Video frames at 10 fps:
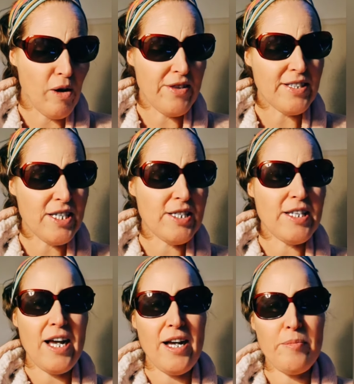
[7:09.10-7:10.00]
Right,
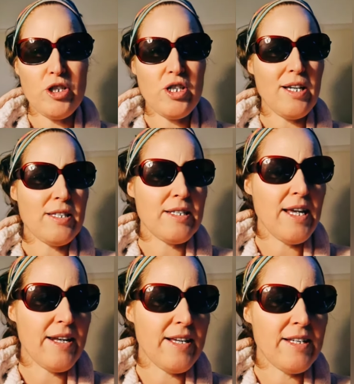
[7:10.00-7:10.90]
this is
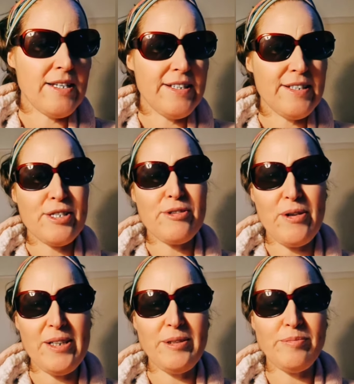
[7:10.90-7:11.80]
Just Nana and
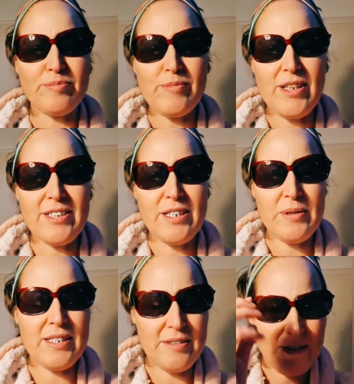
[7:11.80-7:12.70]
Lynn's, right?
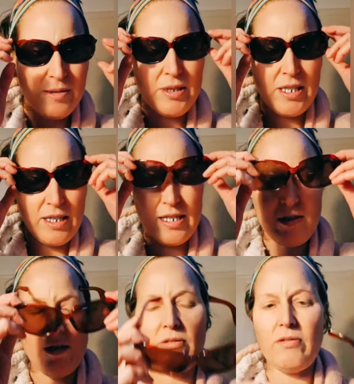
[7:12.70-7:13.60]
So let me
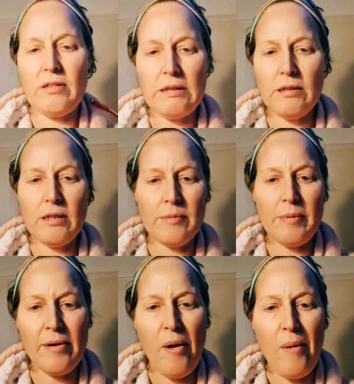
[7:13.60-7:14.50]
take these off. Oh,
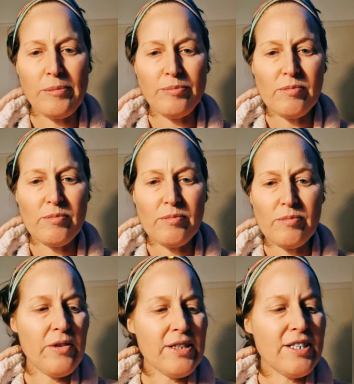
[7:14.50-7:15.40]
that's better.
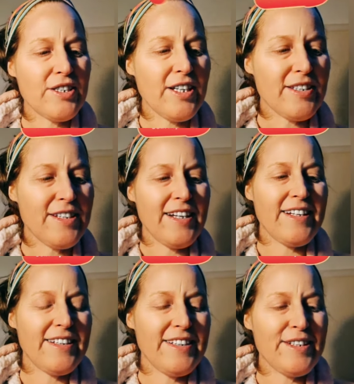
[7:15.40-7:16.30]
So this is
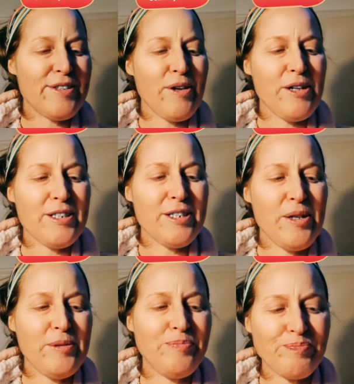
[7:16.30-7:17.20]
Just Nana and Lynn's,
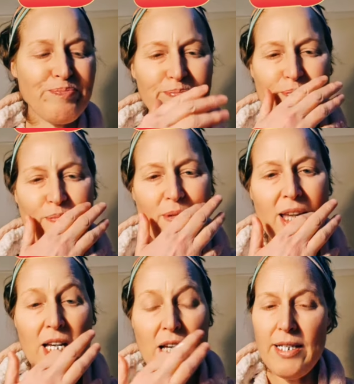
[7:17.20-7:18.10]
right? So...
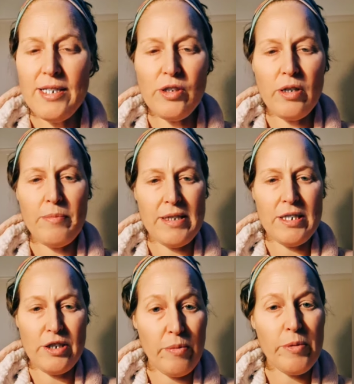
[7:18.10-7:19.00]
Lynn's got a
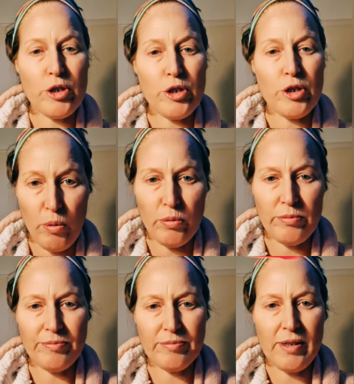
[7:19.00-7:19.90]
message from a
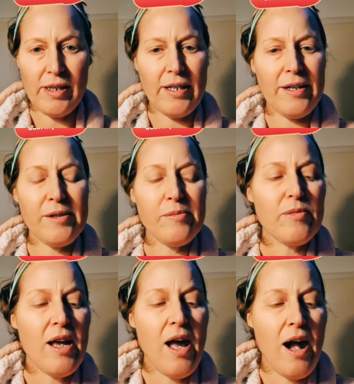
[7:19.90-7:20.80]
troll,
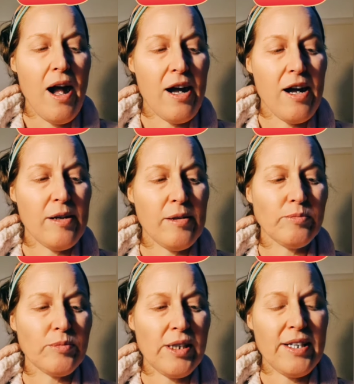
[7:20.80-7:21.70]
okay?
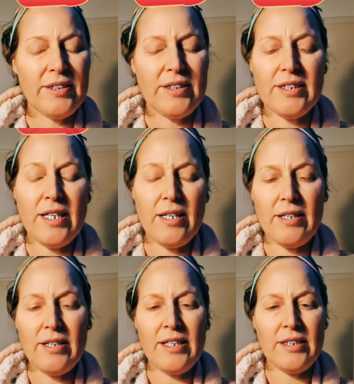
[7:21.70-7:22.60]
And they didn't
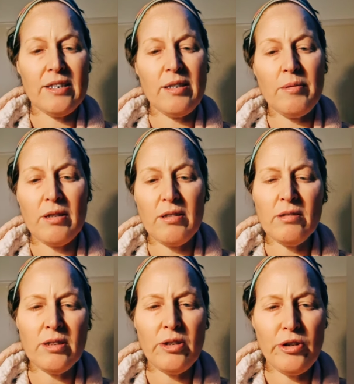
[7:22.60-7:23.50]
say anything. They said
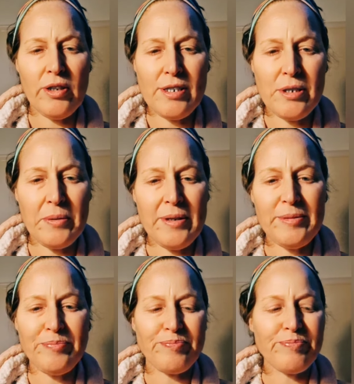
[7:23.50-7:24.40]
something not so nice
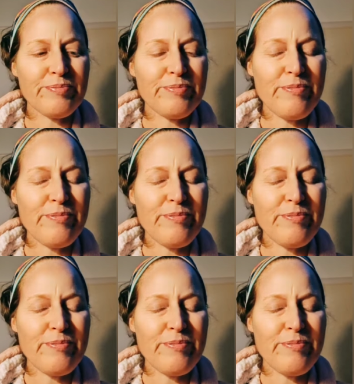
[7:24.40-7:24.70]
to her.